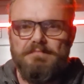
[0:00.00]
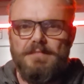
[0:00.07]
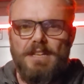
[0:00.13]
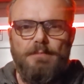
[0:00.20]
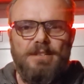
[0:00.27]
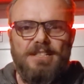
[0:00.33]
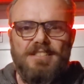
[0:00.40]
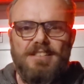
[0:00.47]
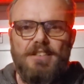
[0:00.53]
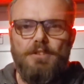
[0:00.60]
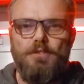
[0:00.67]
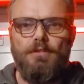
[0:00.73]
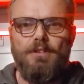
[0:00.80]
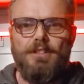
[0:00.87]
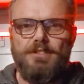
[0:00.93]
Let me see
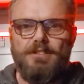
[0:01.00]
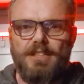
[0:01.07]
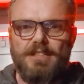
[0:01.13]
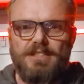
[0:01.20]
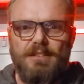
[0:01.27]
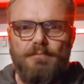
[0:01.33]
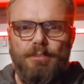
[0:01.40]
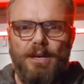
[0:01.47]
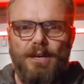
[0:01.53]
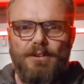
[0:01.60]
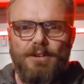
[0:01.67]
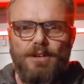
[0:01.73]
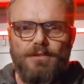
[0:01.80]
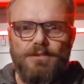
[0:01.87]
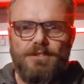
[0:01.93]
yours. Let's compare
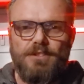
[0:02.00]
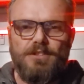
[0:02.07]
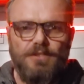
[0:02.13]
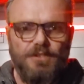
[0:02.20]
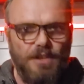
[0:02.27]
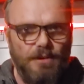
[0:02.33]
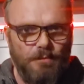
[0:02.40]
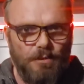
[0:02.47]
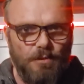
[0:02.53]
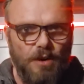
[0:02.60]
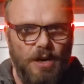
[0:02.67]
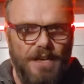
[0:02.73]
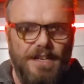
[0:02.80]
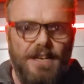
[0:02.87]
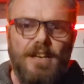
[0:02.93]
notes. Number
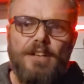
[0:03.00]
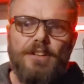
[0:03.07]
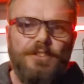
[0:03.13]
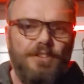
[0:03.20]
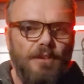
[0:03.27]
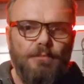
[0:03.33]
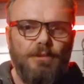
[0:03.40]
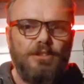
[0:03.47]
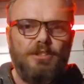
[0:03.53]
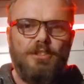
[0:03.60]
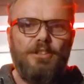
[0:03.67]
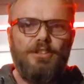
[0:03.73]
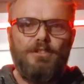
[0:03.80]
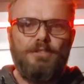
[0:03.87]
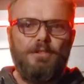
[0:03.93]
one. Number
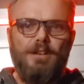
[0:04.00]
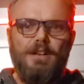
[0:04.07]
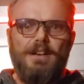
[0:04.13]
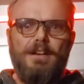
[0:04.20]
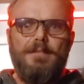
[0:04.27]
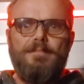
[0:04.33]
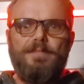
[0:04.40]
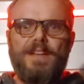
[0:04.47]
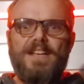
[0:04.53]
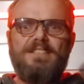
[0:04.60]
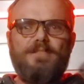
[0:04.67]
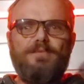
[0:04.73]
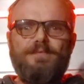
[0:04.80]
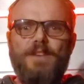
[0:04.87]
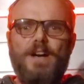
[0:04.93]
two,
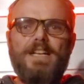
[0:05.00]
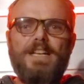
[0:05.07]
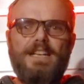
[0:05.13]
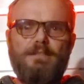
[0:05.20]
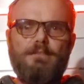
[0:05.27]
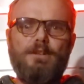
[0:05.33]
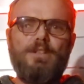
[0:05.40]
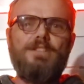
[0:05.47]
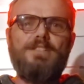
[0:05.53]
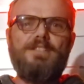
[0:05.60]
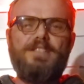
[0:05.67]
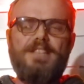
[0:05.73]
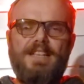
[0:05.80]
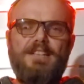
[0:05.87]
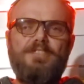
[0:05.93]
it's a fucking
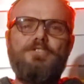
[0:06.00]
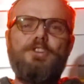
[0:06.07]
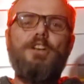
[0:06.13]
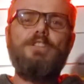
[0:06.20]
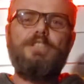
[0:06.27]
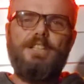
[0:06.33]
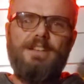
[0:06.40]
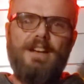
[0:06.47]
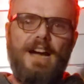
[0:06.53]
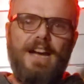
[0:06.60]
emergency injunction.